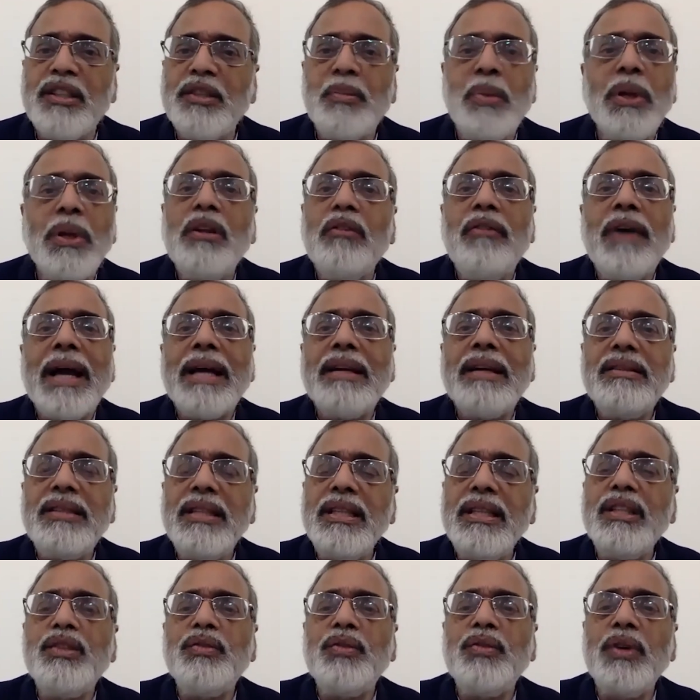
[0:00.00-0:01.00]
but the
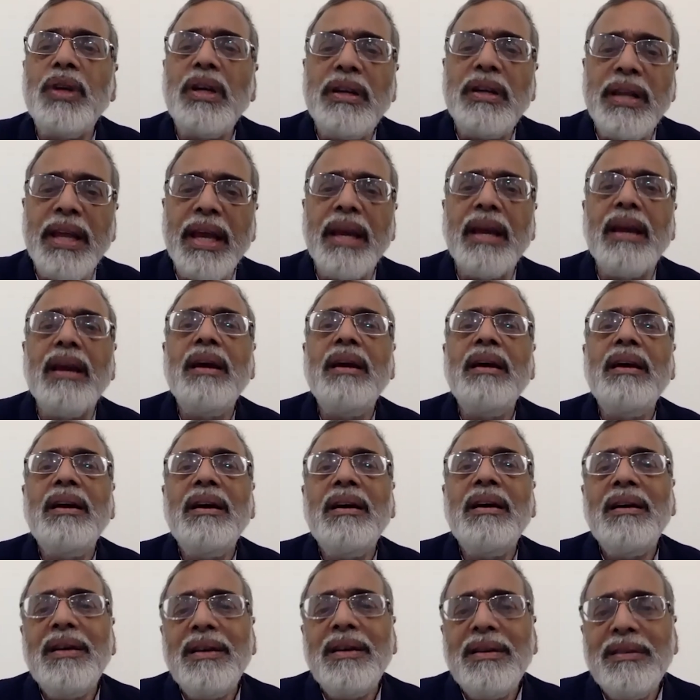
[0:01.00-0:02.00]
vaccines will take, you
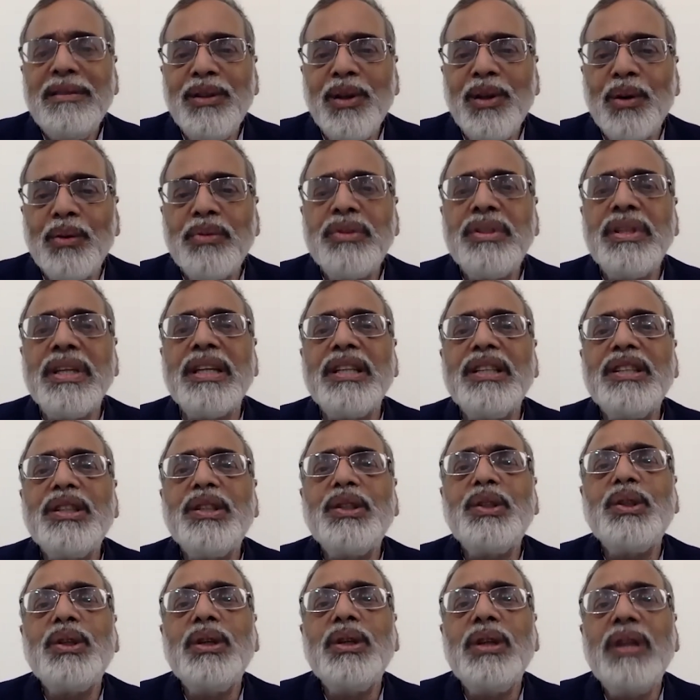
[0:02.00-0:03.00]
know,
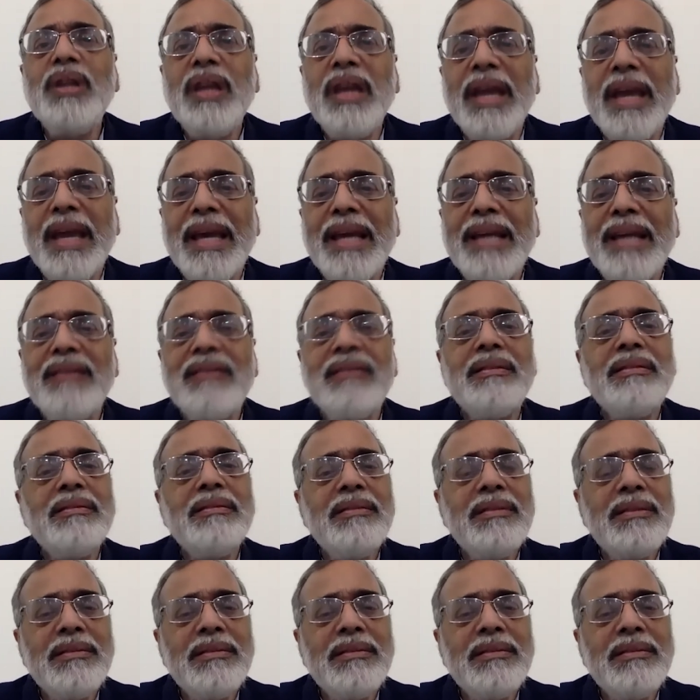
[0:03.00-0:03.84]
six, eight,